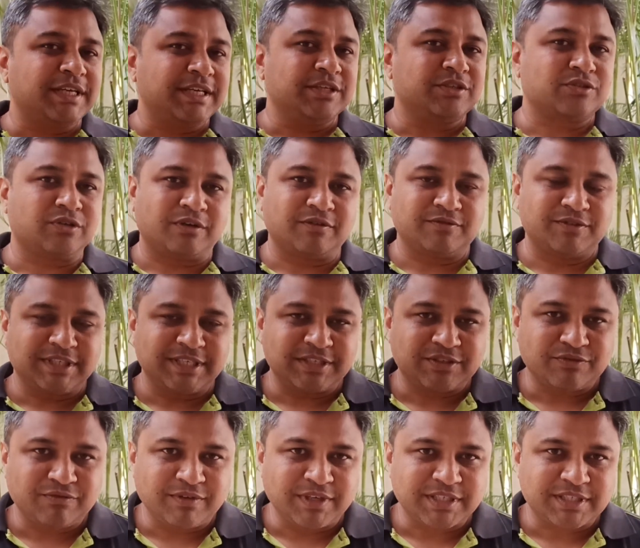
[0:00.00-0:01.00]
each of
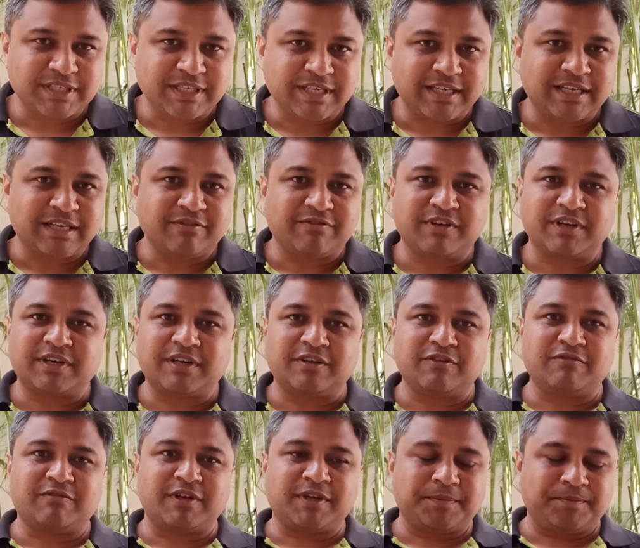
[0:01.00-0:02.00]
these ways in an
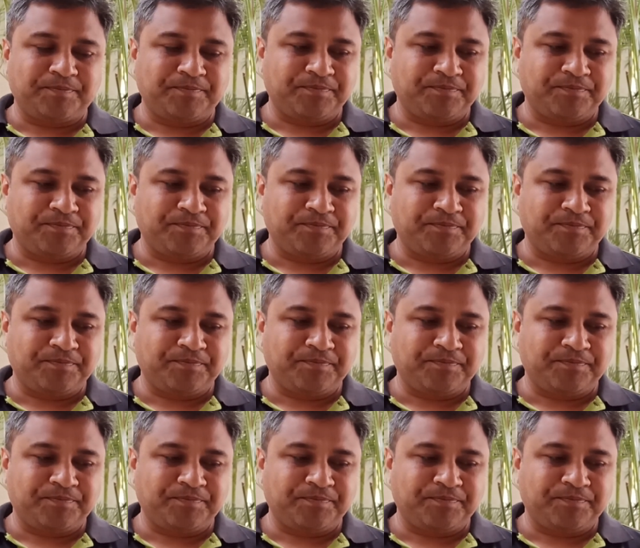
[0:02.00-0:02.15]
effective way.